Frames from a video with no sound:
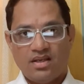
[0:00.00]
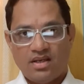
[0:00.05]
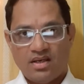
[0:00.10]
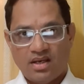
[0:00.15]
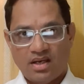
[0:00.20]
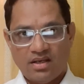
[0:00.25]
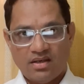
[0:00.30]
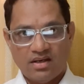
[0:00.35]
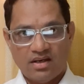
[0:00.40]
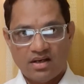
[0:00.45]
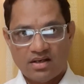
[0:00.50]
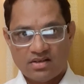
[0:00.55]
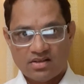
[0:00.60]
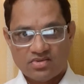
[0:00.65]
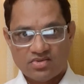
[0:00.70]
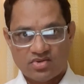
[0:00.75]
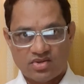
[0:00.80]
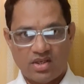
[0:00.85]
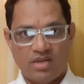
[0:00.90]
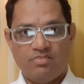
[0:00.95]
Indicator
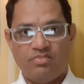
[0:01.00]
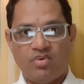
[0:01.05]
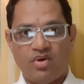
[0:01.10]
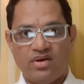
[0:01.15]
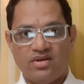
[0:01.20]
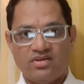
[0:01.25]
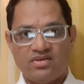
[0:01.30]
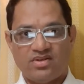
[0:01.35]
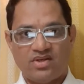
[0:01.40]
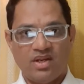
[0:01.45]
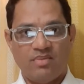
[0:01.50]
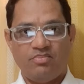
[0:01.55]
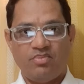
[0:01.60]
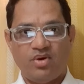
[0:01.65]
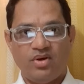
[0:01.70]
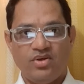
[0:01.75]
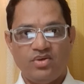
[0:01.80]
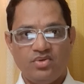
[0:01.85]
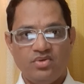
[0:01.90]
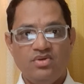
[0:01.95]

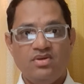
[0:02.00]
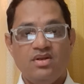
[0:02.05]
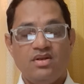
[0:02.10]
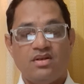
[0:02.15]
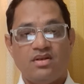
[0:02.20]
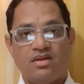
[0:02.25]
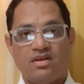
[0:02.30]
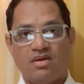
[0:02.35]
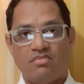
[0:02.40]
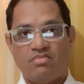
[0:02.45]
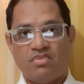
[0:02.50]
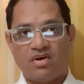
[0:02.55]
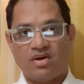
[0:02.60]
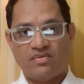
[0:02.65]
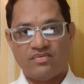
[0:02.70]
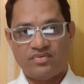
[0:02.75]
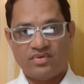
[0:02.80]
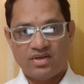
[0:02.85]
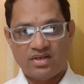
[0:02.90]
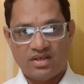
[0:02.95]
3.3.2, number of
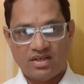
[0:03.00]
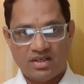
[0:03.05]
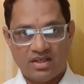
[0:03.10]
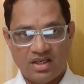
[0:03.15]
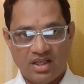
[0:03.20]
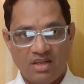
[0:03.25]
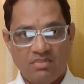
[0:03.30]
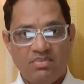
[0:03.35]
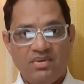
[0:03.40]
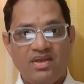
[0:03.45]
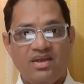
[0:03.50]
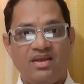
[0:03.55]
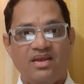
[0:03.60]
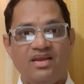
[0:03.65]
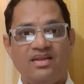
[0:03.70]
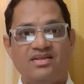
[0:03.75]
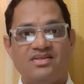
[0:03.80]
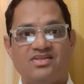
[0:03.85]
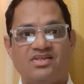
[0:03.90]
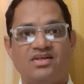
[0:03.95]
TB
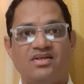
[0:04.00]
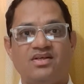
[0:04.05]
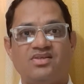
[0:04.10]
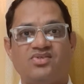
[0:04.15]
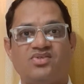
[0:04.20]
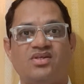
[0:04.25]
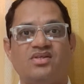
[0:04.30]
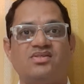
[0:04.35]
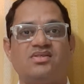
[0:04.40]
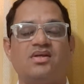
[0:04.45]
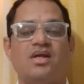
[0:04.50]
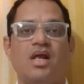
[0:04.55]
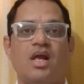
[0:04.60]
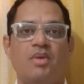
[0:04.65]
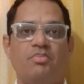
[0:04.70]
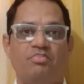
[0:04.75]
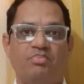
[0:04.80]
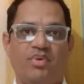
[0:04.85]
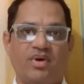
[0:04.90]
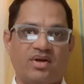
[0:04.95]
incidences
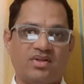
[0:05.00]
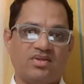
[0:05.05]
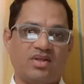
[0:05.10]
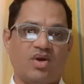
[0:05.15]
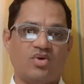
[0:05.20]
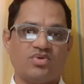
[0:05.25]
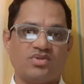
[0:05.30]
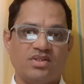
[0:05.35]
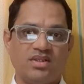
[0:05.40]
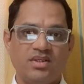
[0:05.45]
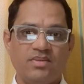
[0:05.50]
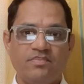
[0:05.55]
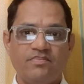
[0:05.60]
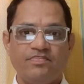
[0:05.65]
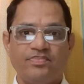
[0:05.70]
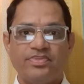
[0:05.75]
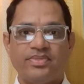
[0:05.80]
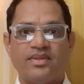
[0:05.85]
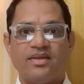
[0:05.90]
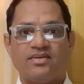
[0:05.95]
per 1000.
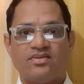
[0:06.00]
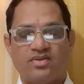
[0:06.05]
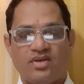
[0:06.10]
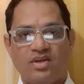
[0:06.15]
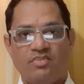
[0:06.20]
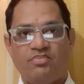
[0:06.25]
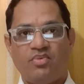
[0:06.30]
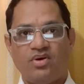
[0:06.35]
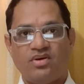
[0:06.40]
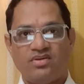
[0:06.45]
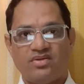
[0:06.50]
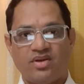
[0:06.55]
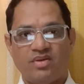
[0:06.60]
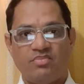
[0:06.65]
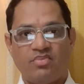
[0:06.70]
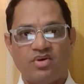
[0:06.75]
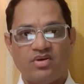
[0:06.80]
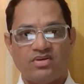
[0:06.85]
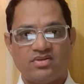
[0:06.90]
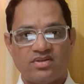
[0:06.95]

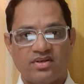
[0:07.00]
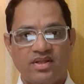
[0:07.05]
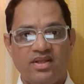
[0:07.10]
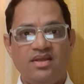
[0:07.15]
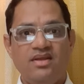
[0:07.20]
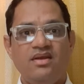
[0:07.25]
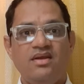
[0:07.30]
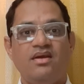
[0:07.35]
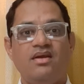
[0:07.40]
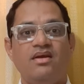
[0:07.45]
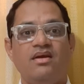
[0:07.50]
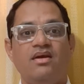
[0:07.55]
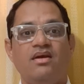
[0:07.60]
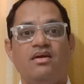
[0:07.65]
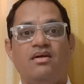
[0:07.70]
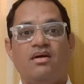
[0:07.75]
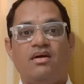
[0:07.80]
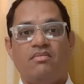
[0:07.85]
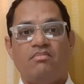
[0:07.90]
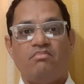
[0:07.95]
3.3.3,
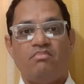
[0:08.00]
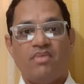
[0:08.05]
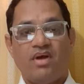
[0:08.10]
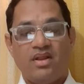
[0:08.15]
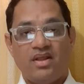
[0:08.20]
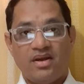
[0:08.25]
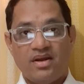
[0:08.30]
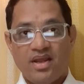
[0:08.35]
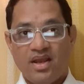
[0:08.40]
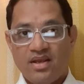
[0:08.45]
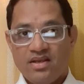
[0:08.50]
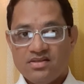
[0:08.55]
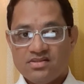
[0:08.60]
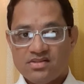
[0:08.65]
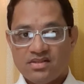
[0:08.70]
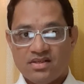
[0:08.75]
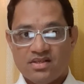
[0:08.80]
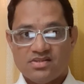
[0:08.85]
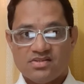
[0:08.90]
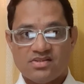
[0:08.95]
malaria
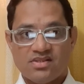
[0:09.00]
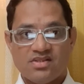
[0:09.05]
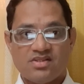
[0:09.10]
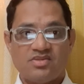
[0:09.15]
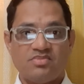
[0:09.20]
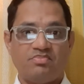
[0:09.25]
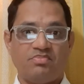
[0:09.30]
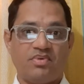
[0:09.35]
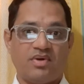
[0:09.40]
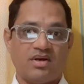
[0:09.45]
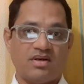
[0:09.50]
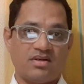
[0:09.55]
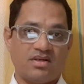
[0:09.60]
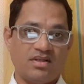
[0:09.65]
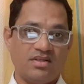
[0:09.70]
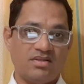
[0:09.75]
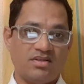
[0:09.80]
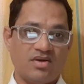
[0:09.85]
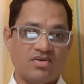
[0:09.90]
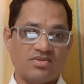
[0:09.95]
incidences per
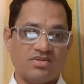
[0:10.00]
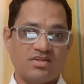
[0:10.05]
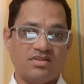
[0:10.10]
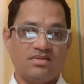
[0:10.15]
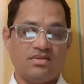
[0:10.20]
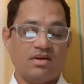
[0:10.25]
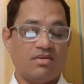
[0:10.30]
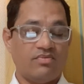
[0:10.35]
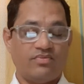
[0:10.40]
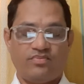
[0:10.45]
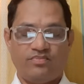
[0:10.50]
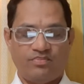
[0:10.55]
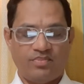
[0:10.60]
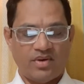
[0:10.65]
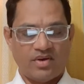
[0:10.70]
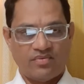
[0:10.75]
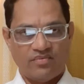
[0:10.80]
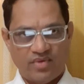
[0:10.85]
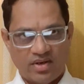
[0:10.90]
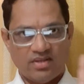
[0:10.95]
10,000
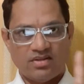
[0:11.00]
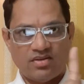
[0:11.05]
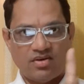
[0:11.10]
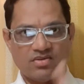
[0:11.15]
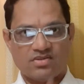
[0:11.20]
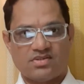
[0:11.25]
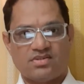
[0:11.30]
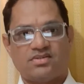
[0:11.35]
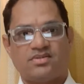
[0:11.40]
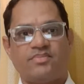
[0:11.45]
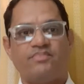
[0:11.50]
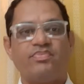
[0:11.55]
per 1000.